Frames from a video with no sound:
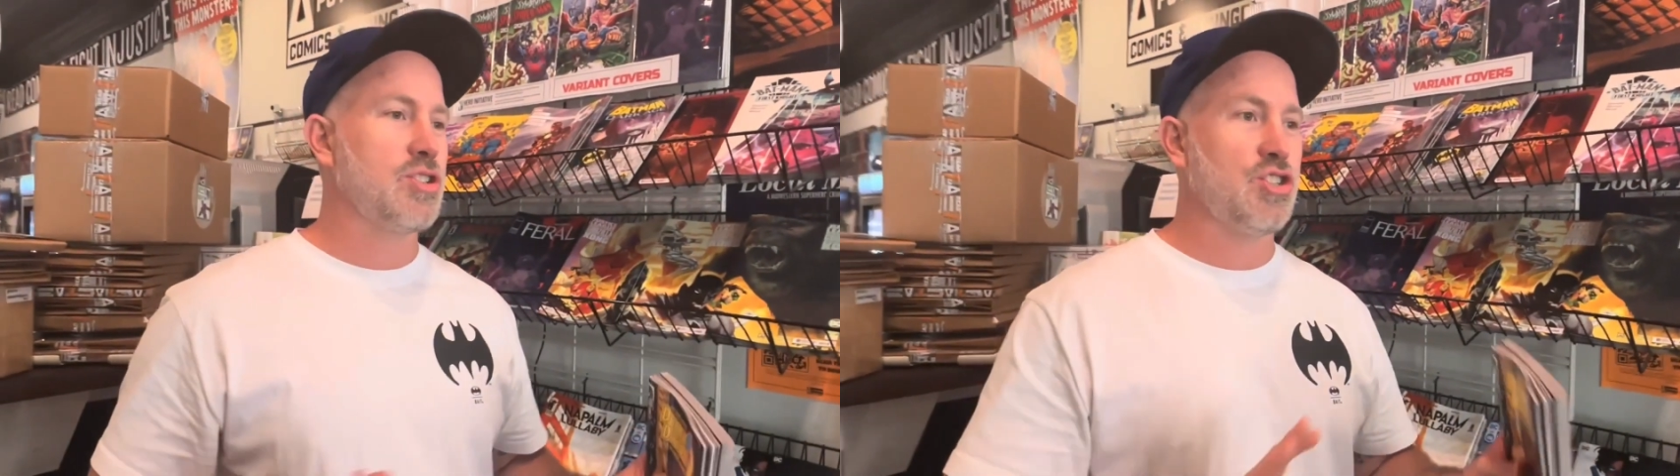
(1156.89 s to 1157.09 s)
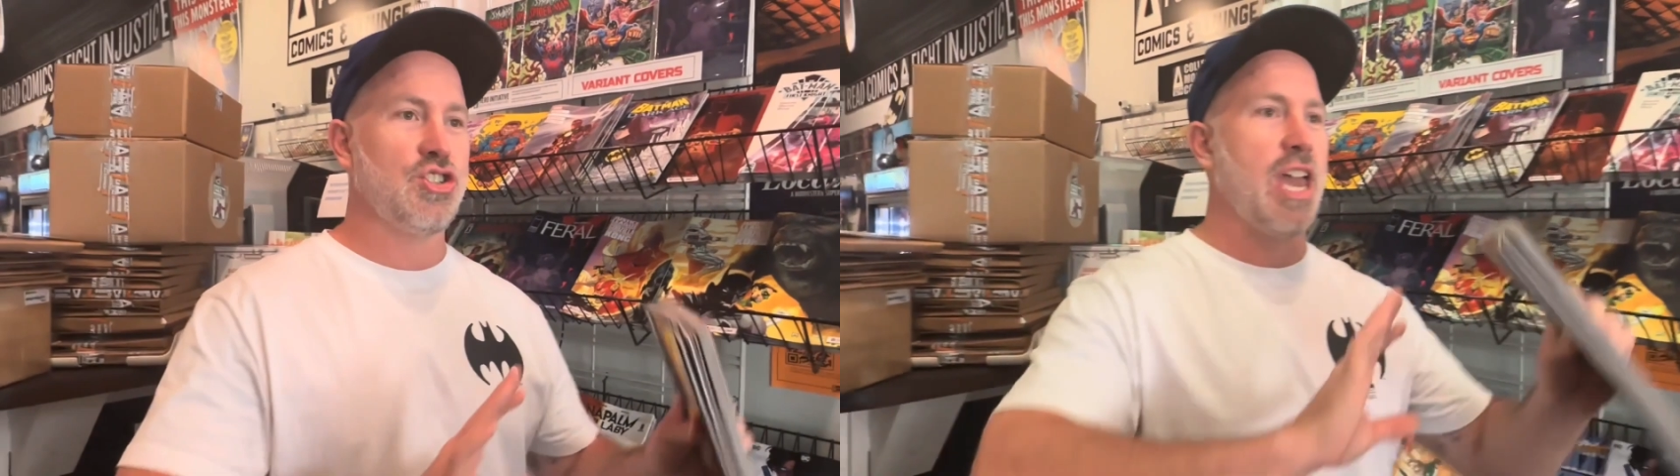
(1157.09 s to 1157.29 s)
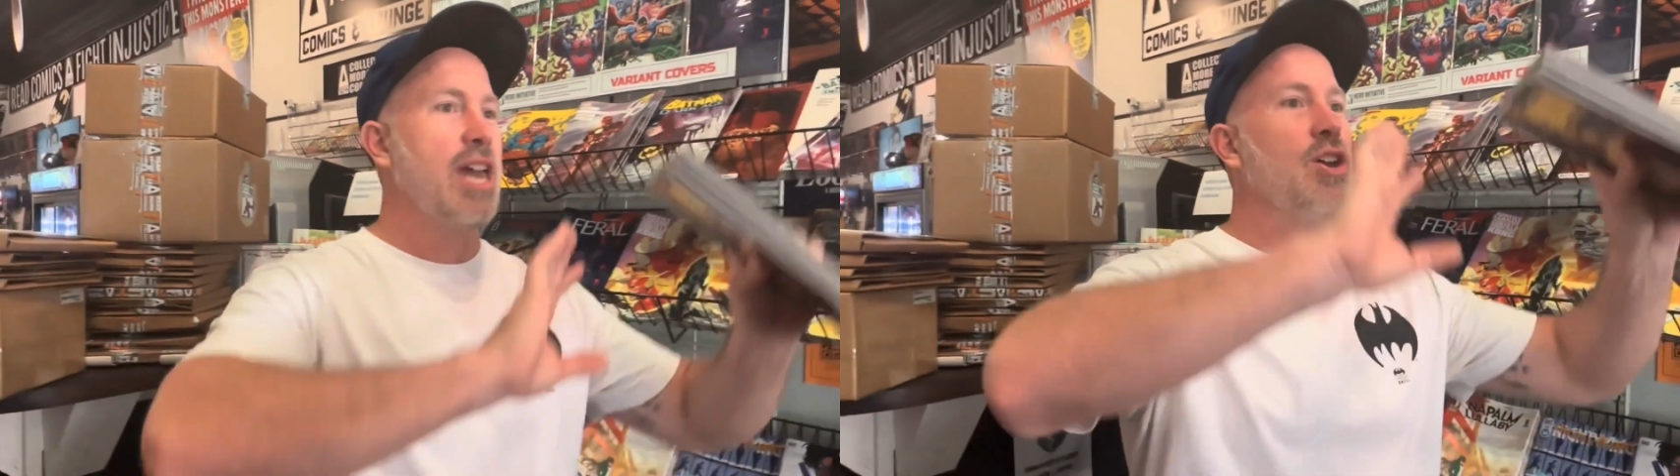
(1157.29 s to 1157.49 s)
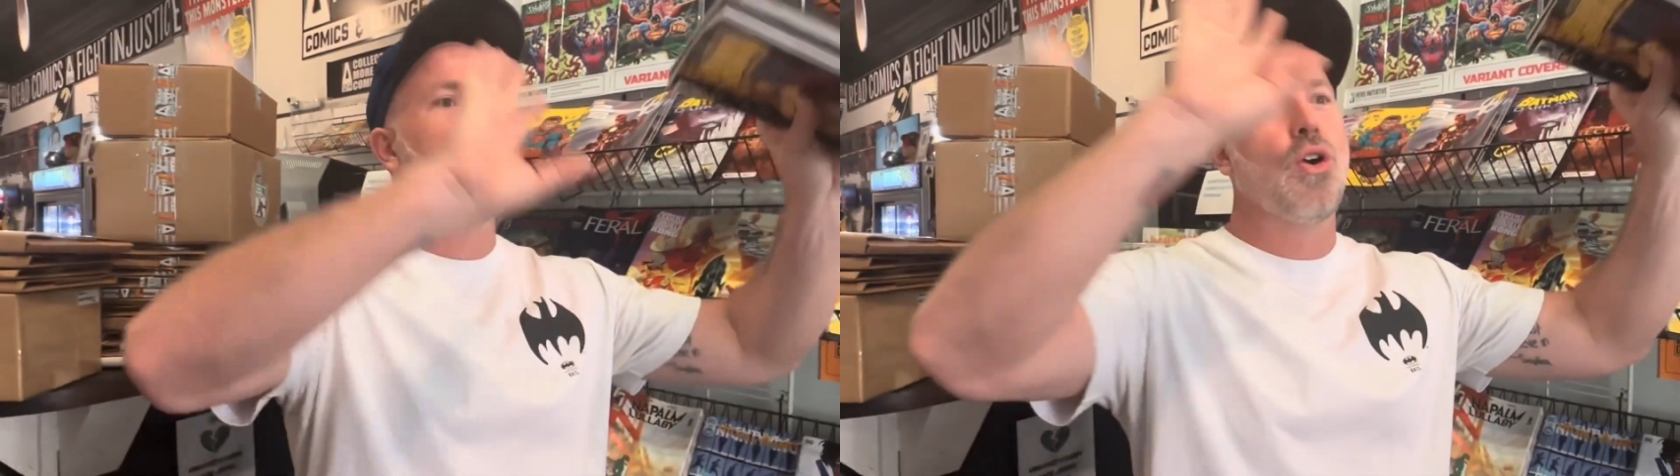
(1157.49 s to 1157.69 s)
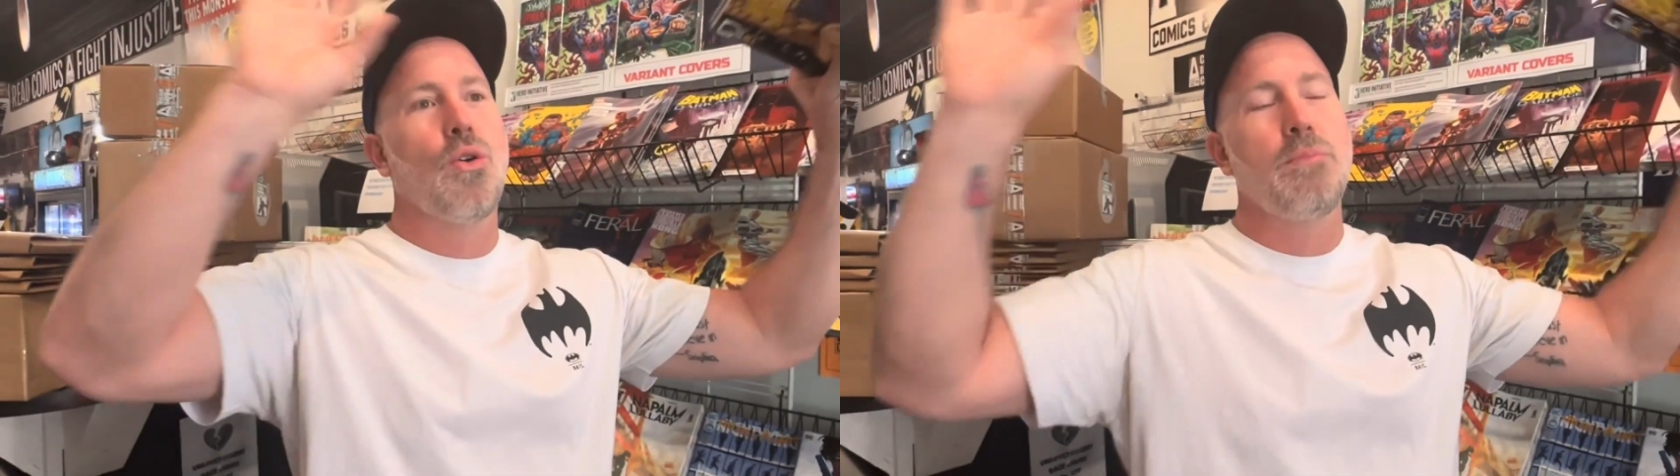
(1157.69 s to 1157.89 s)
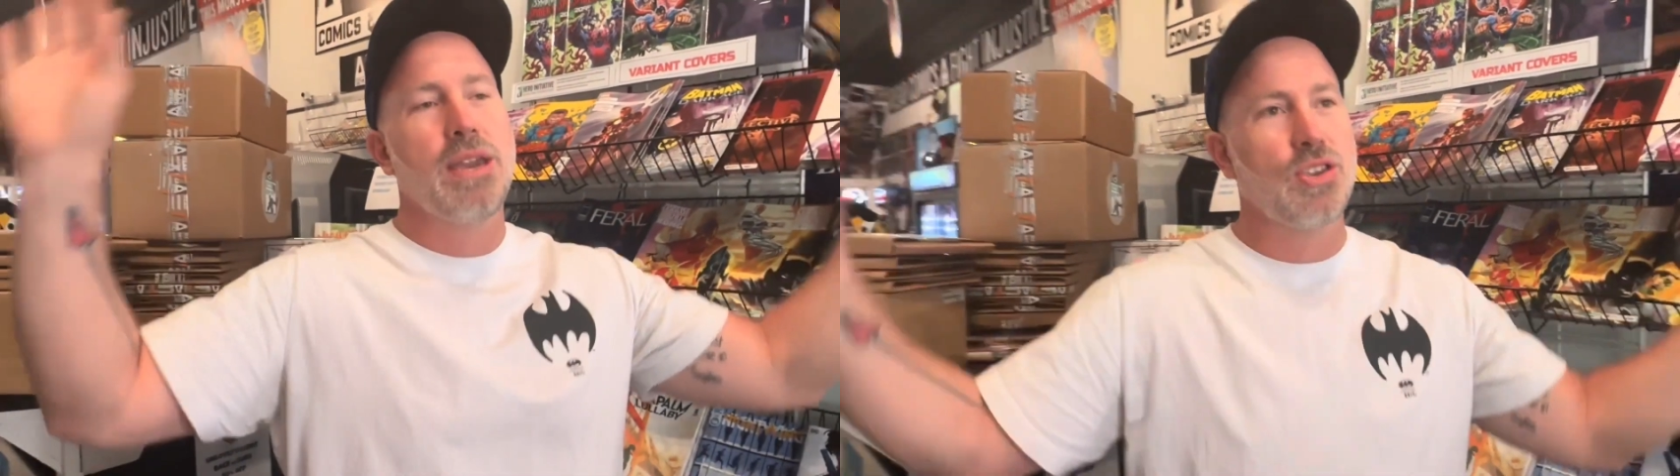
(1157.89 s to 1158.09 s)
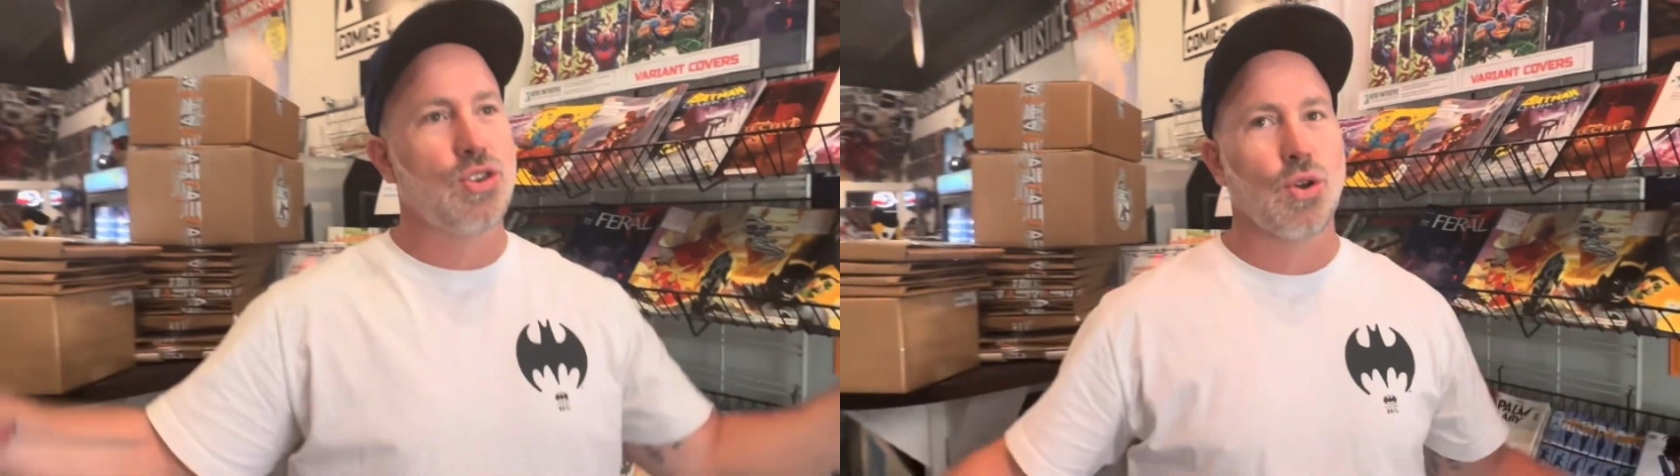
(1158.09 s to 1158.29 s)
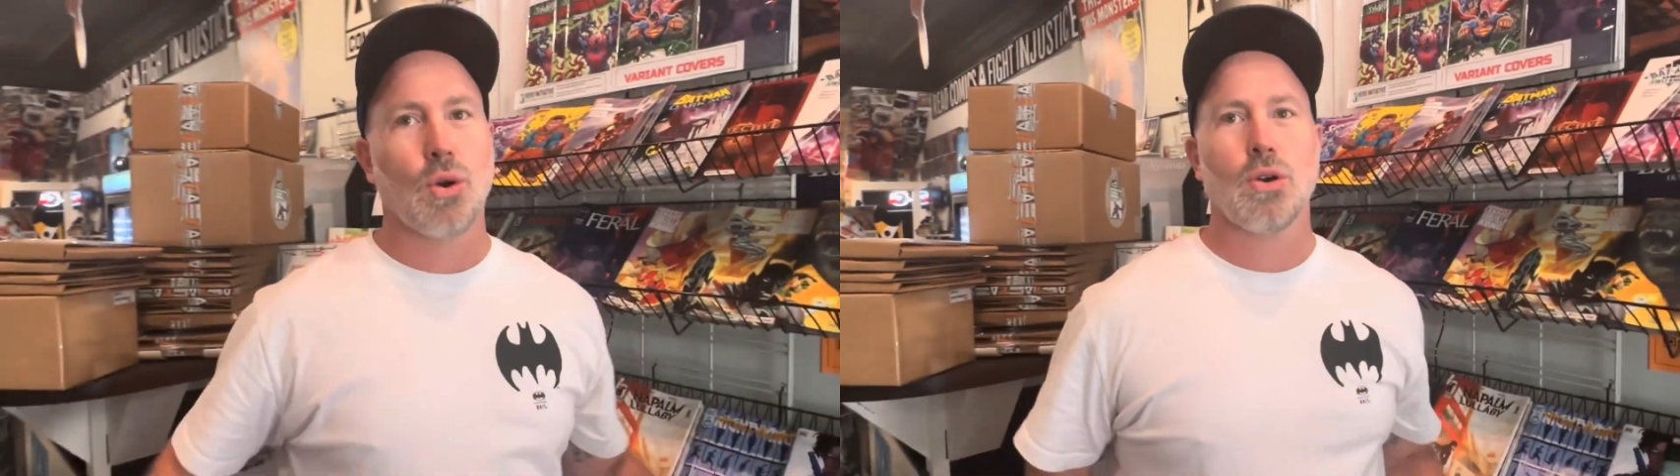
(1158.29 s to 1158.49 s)
Django meet
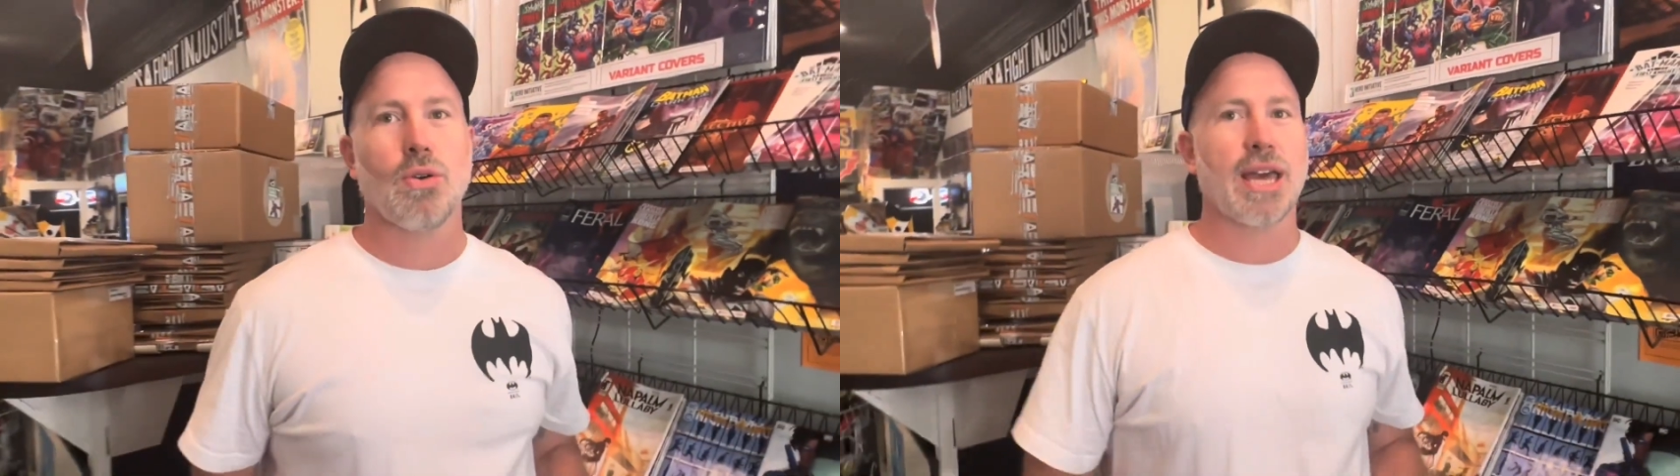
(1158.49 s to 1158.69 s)
Zorro.